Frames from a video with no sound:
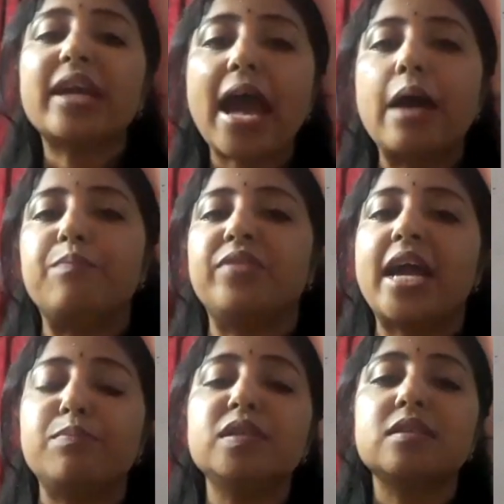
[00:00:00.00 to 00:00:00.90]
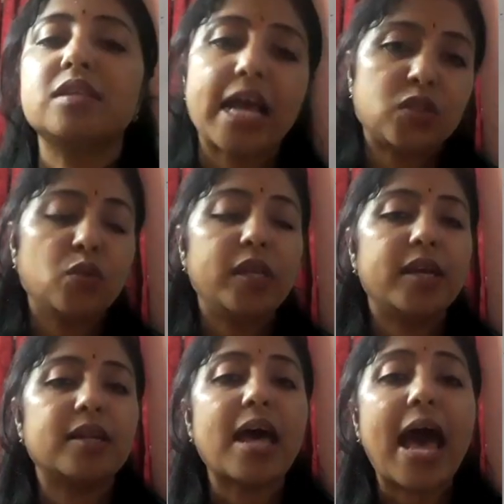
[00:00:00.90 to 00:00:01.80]
CAM, that means
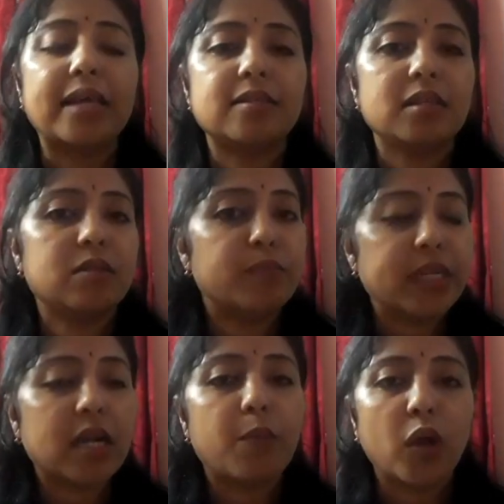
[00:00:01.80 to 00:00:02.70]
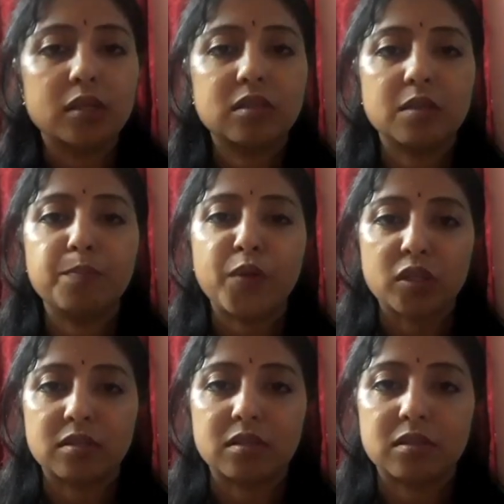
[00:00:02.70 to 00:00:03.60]
Cassoulian acid metabolism
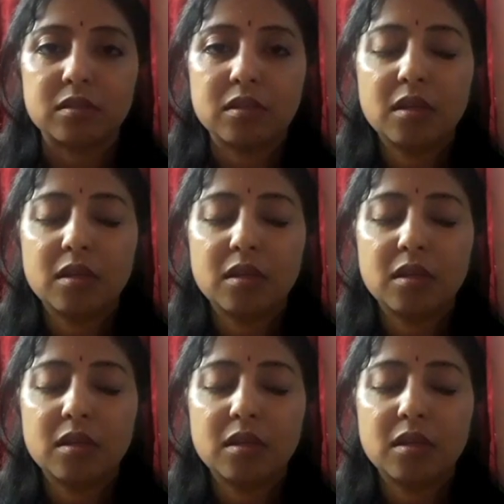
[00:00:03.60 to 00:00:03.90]
process.